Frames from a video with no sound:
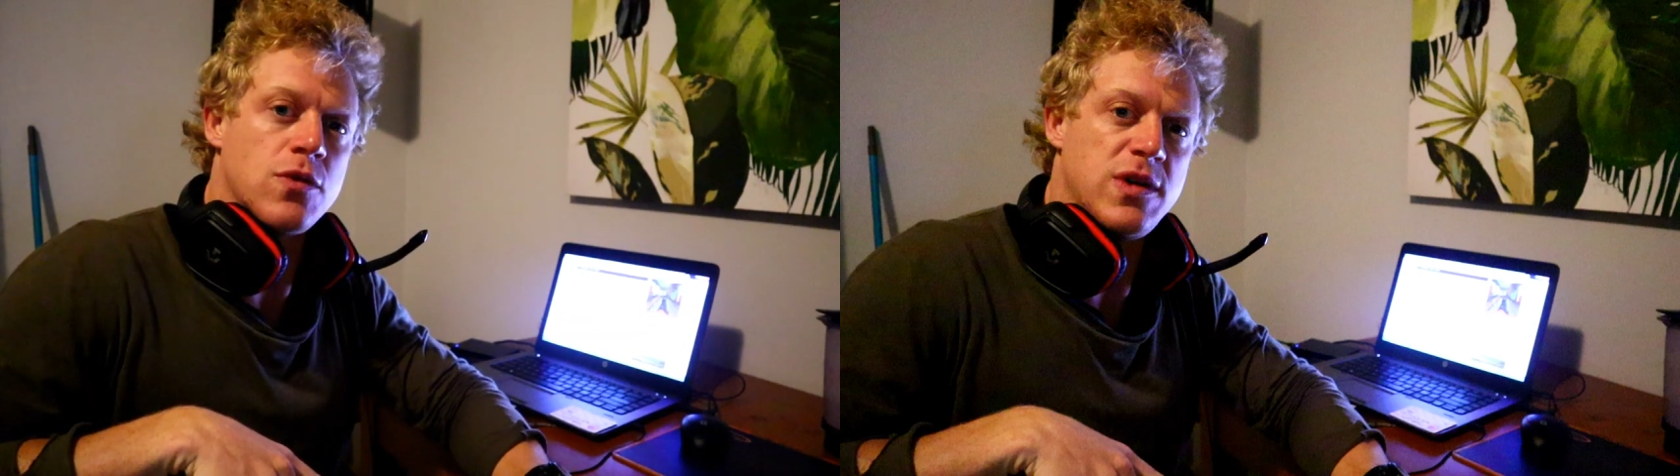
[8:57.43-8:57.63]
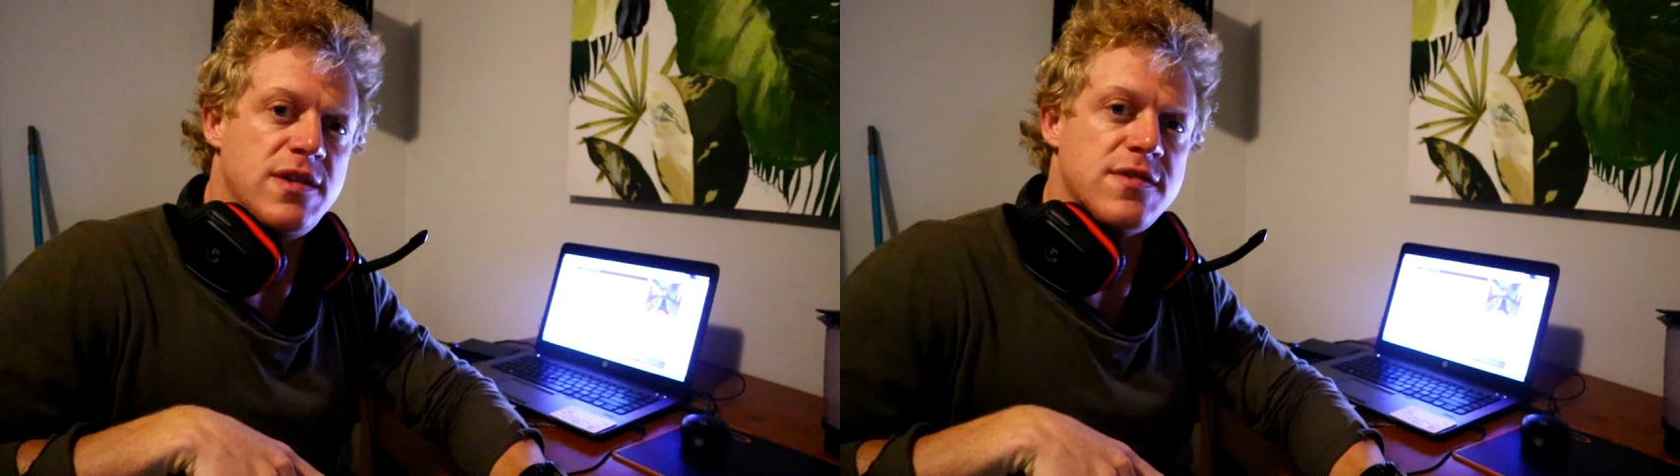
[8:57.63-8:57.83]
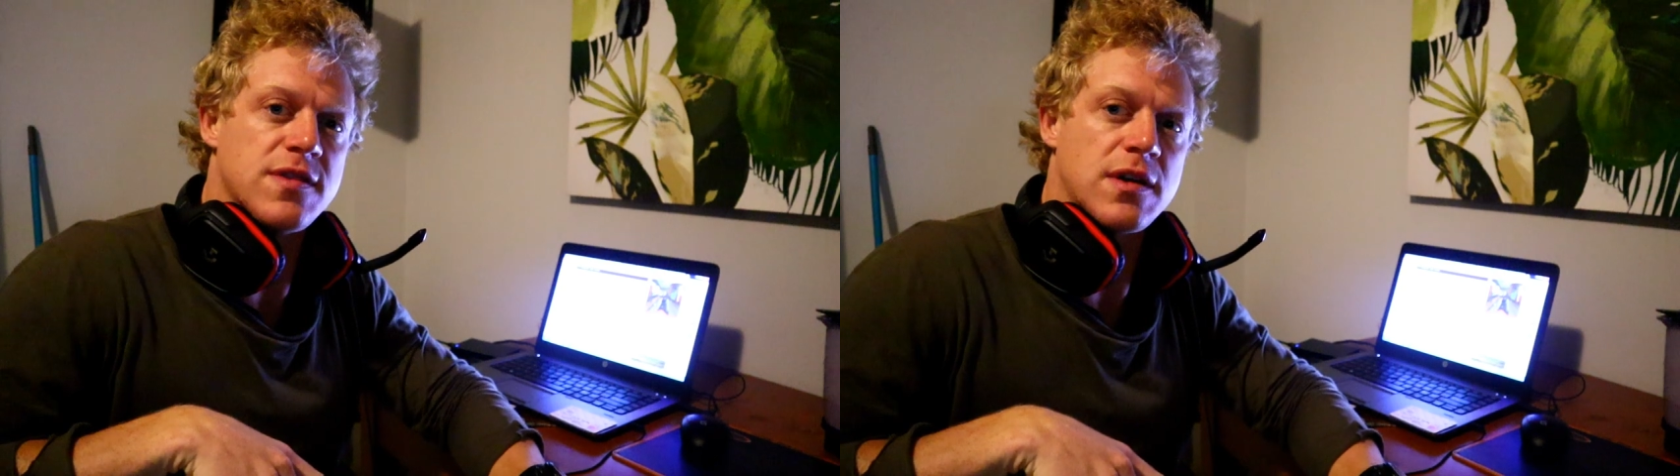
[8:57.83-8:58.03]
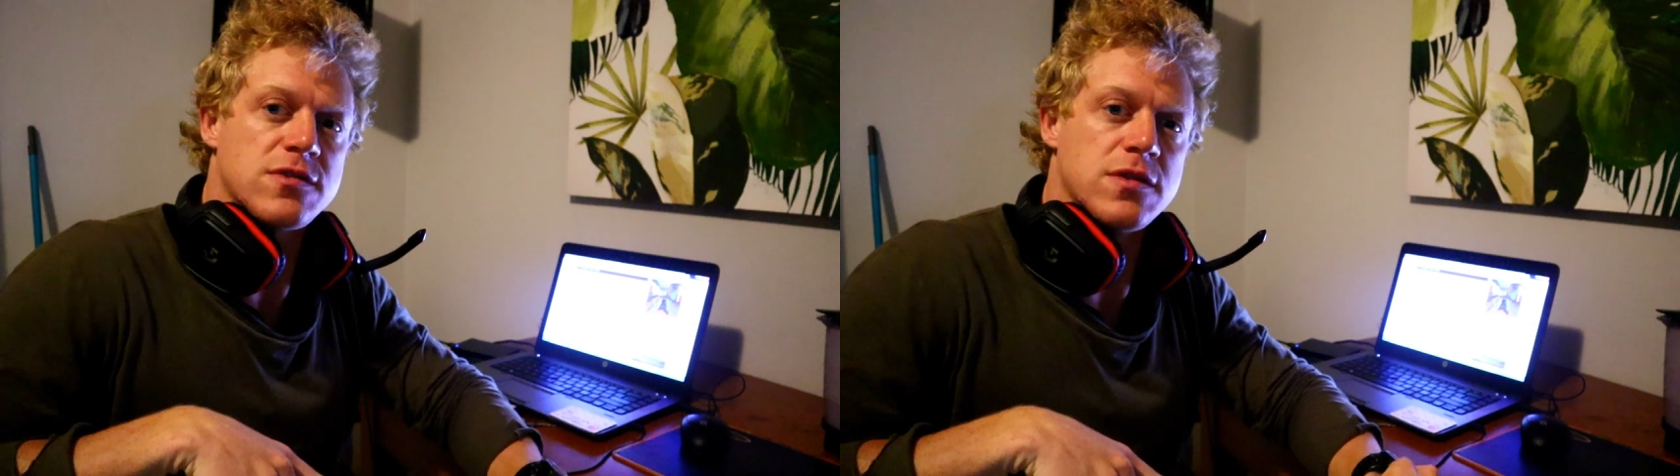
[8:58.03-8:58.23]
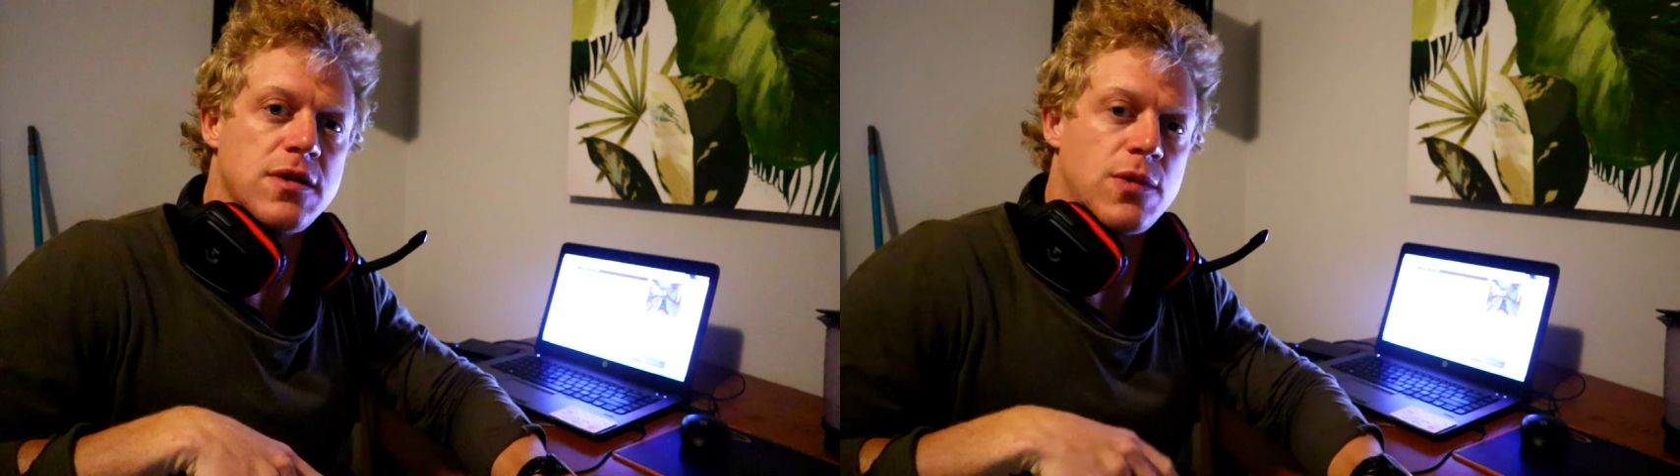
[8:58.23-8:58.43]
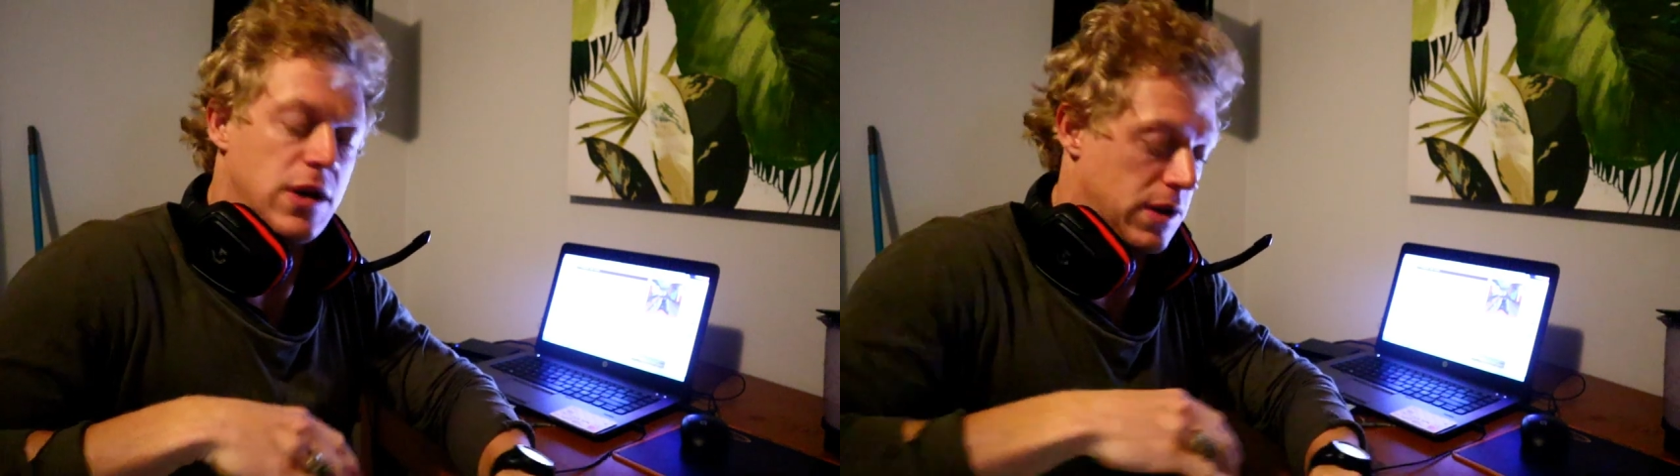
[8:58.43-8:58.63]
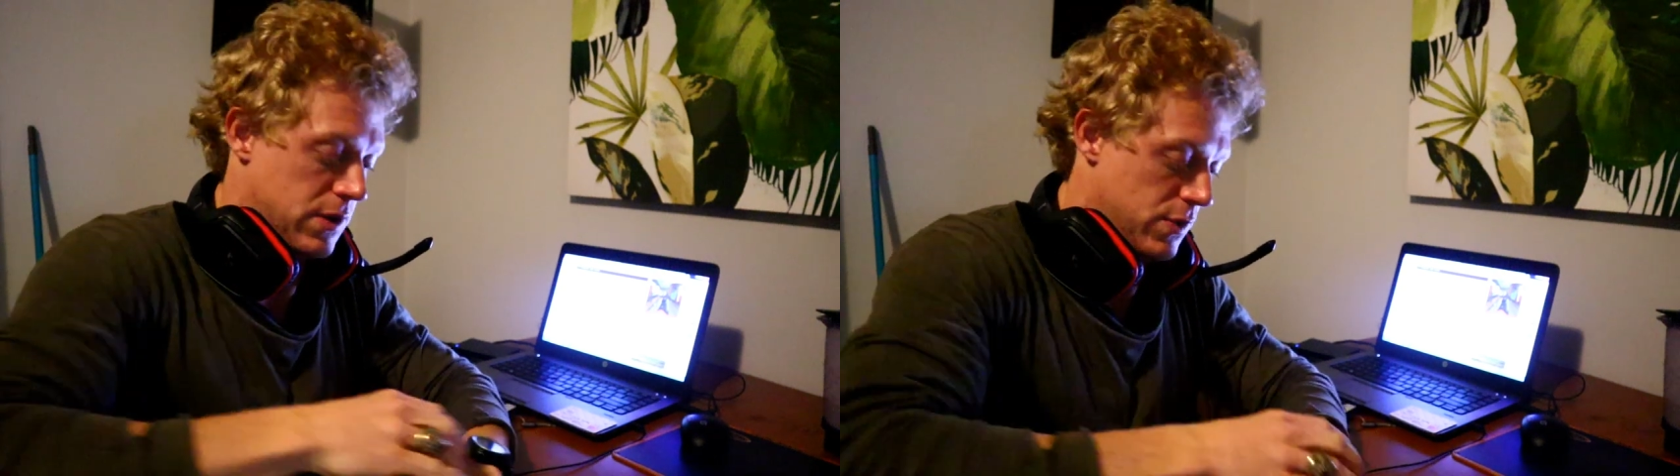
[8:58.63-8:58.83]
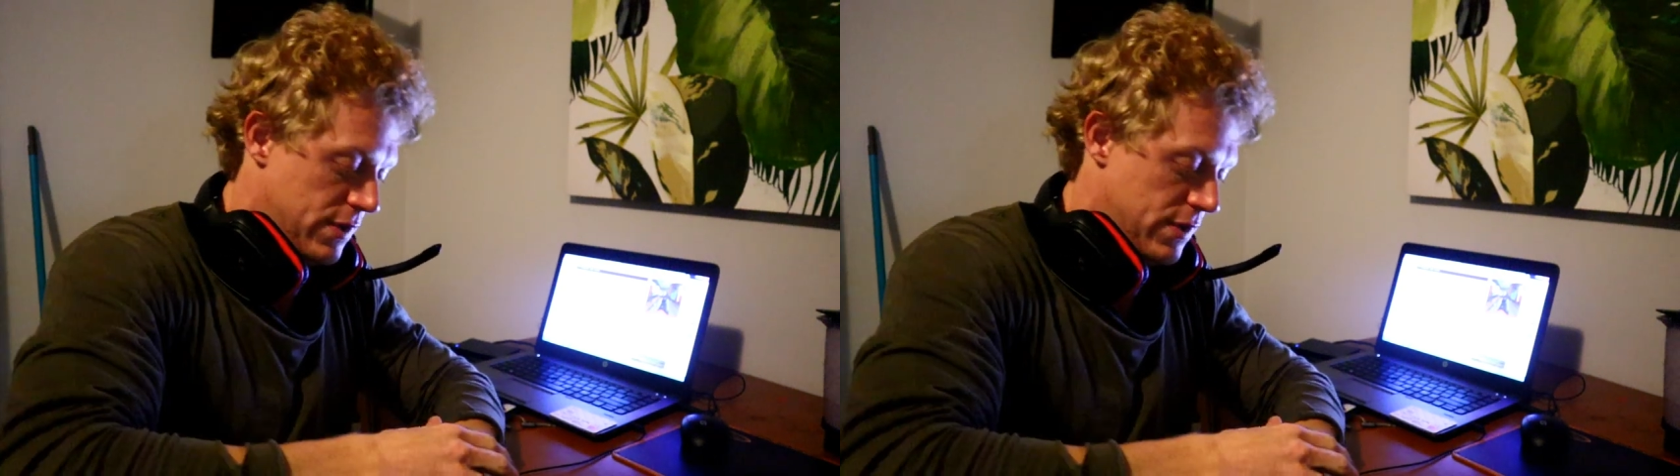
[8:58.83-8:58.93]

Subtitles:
Greece, actually, right now.